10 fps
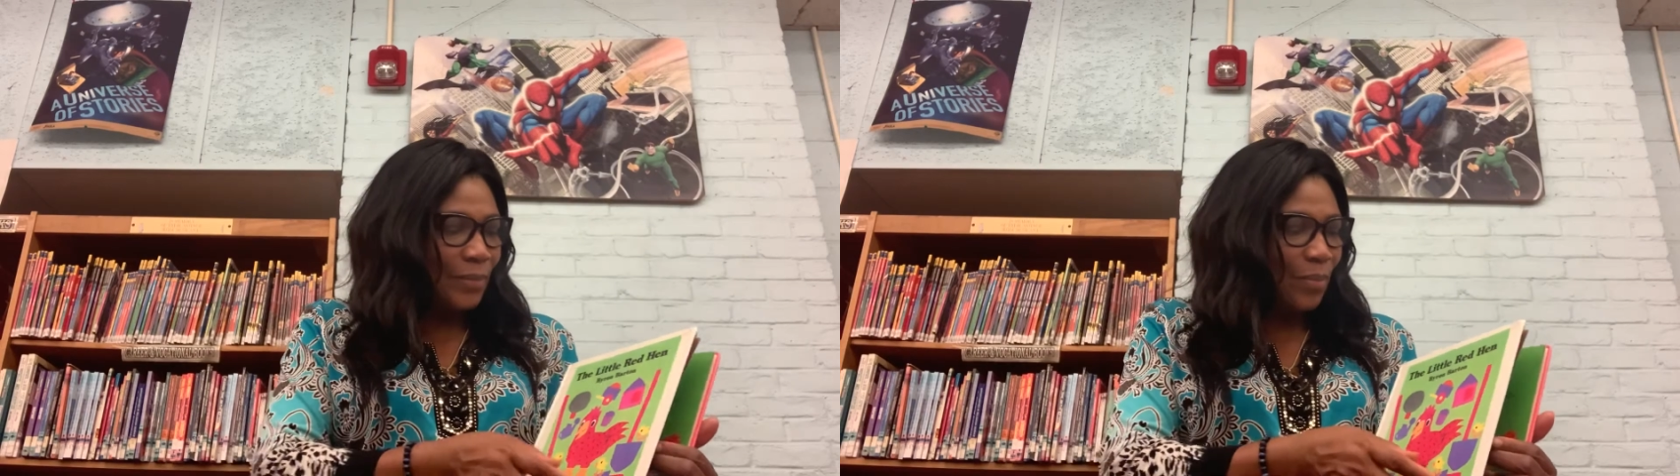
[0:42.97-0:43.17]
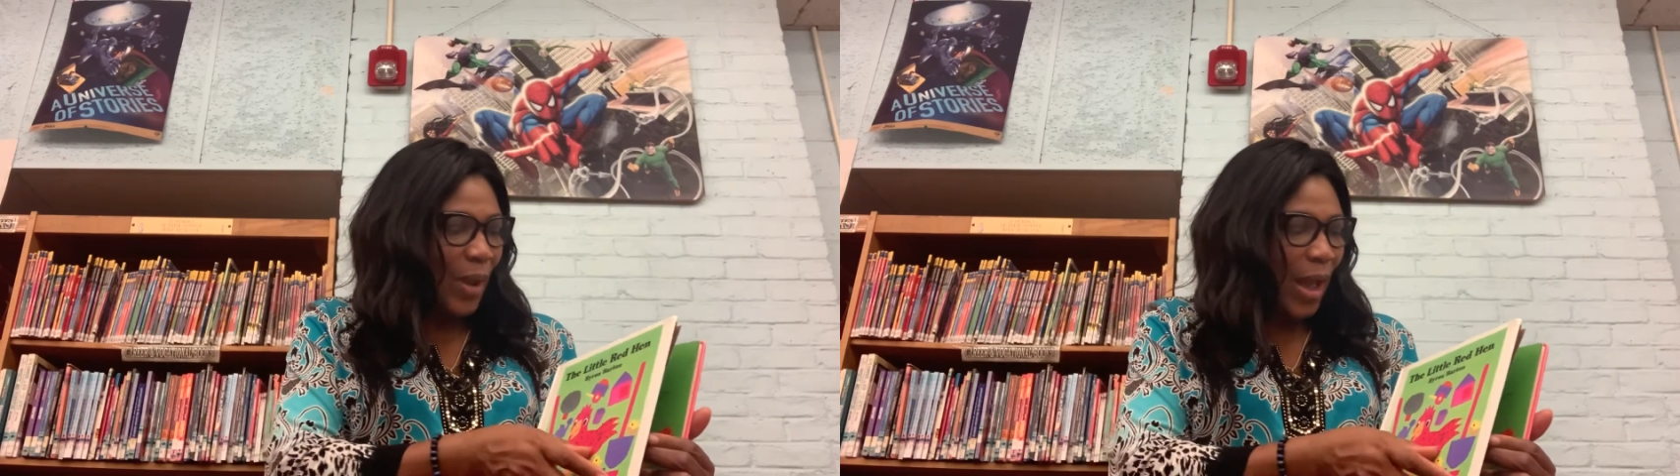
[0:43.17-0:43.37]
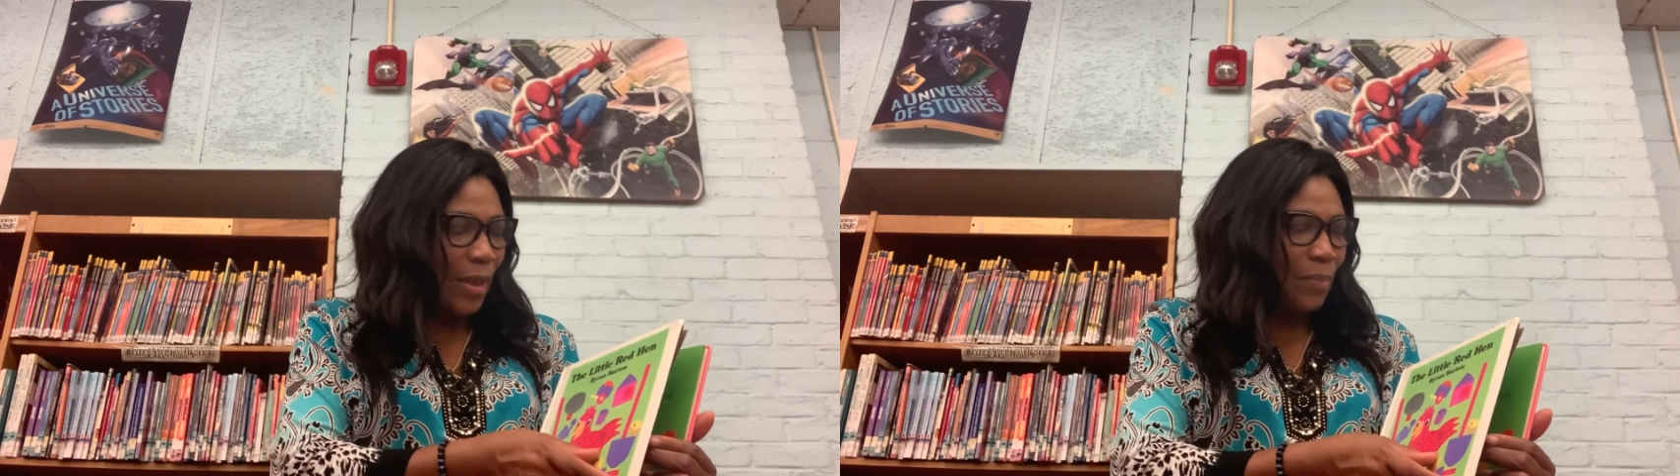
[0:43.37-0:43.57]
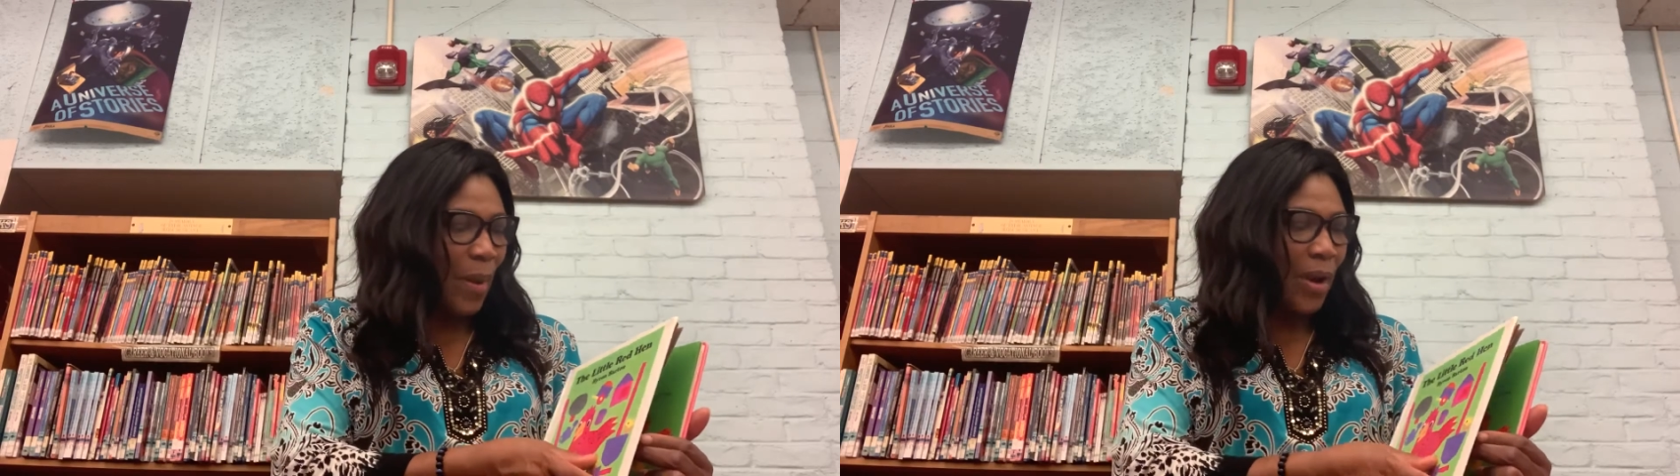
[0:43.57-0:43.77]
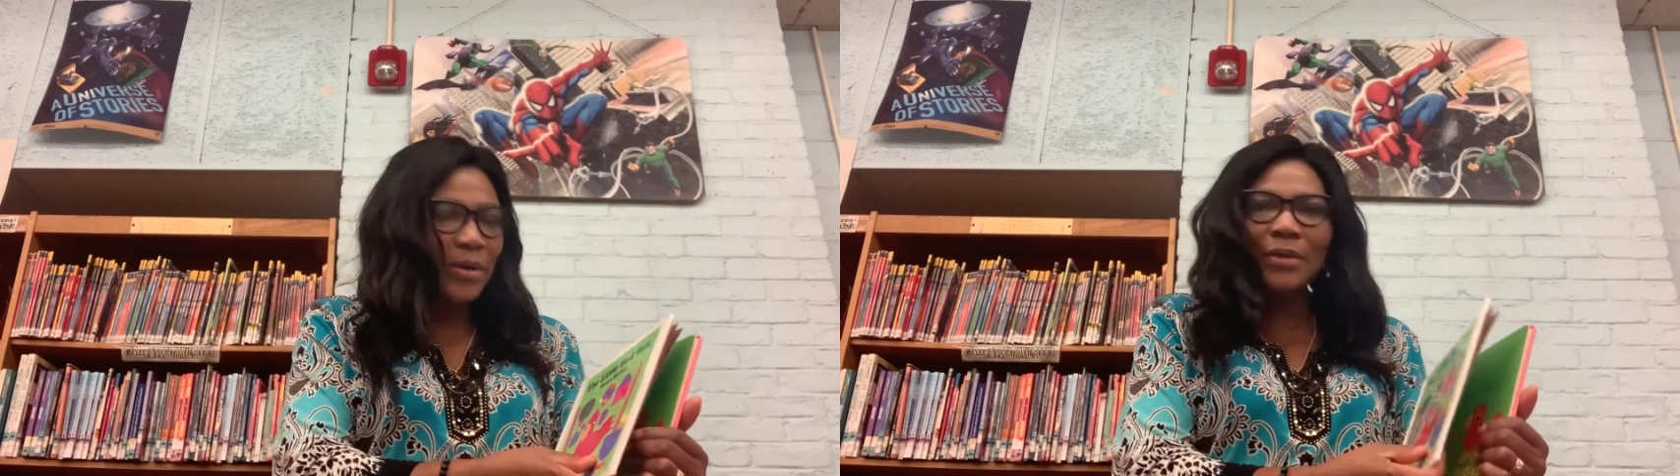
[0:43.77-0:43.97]
by
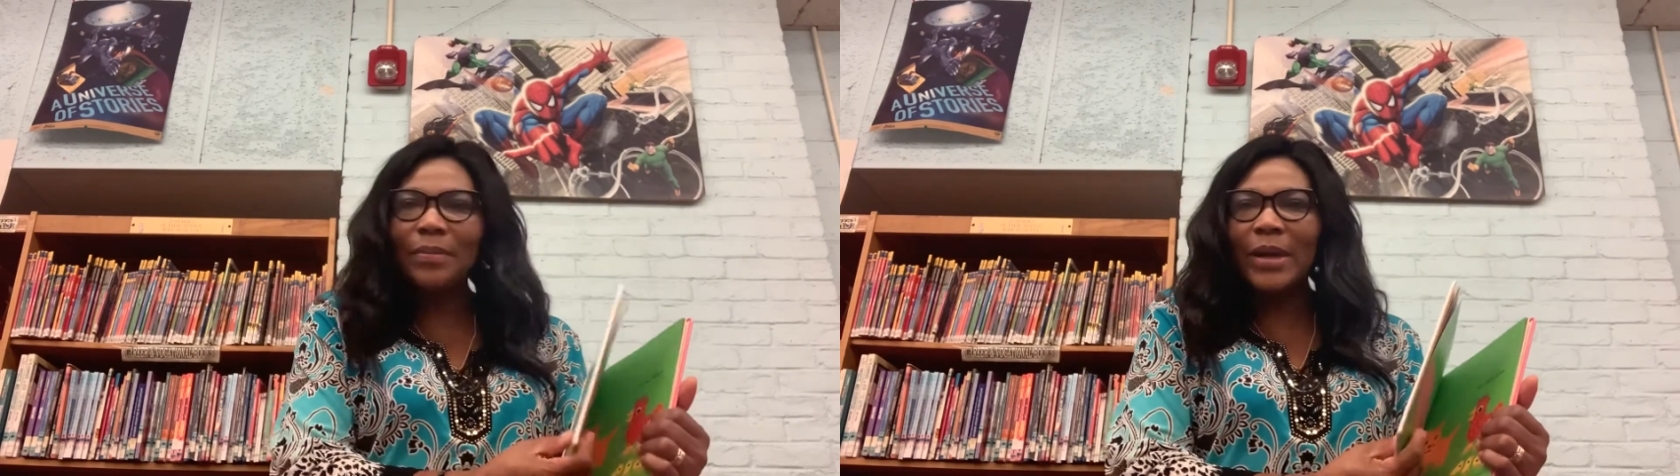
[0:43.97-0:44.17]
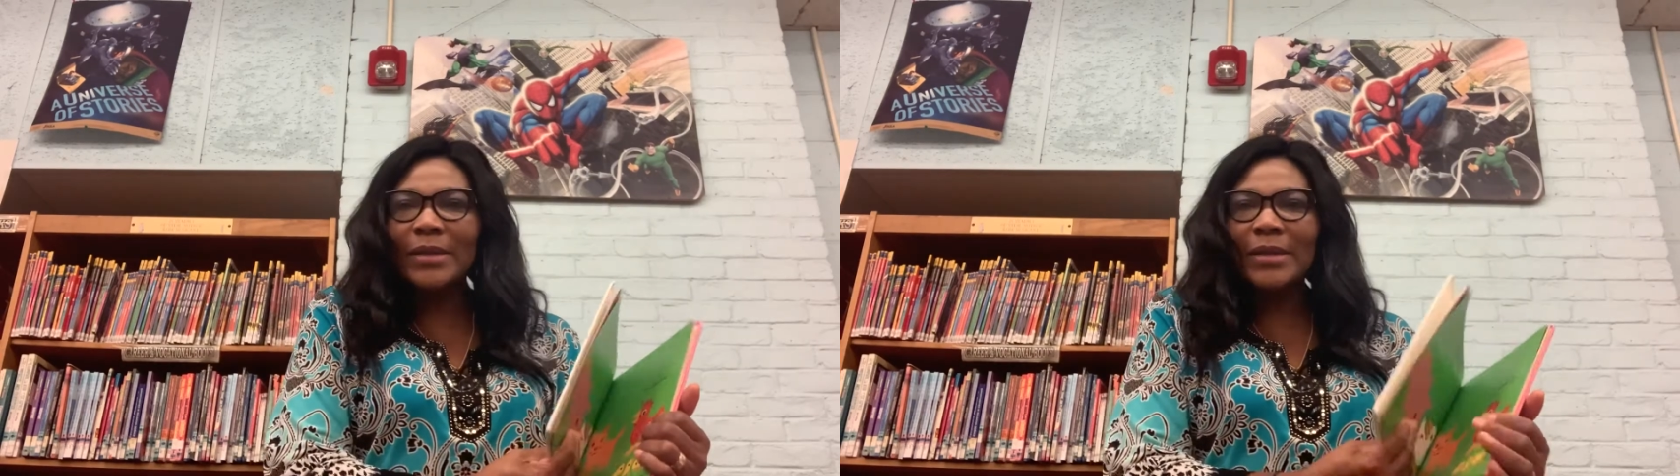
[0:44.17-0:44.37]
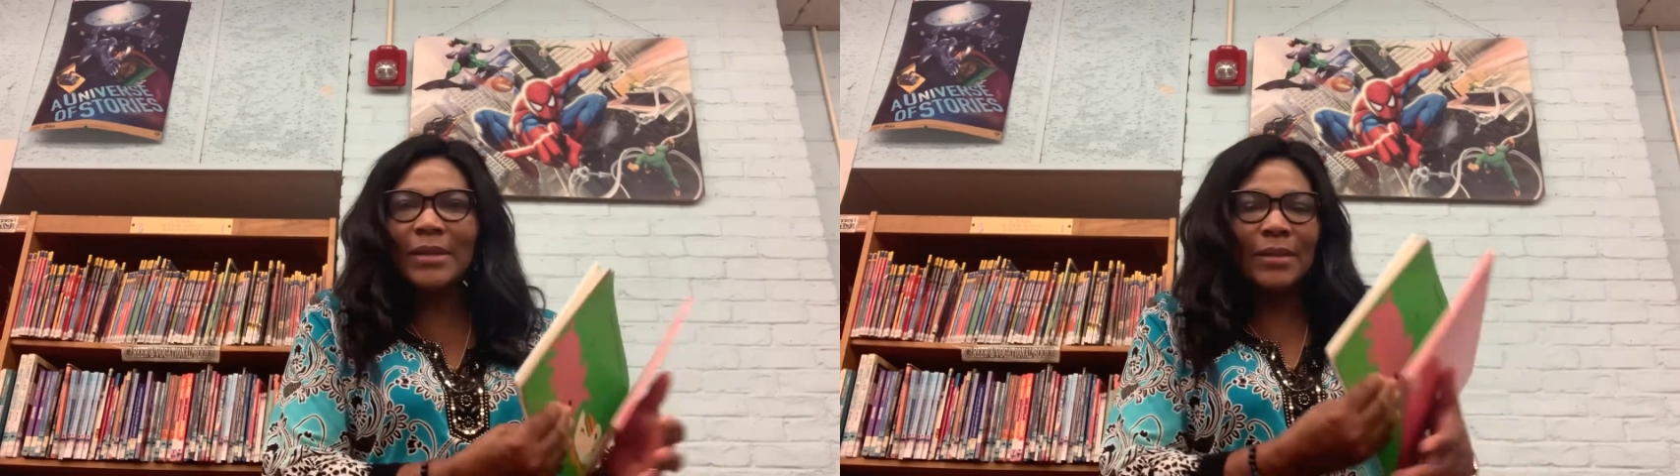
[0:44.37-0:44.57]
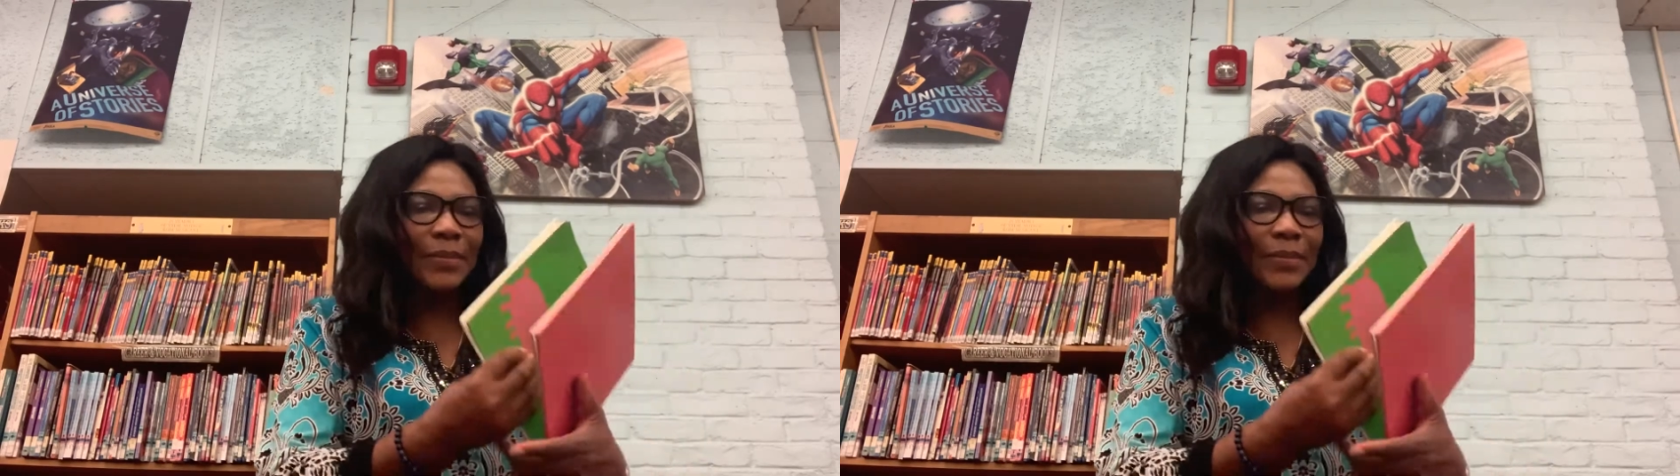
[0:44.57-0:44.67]
Baron Banton.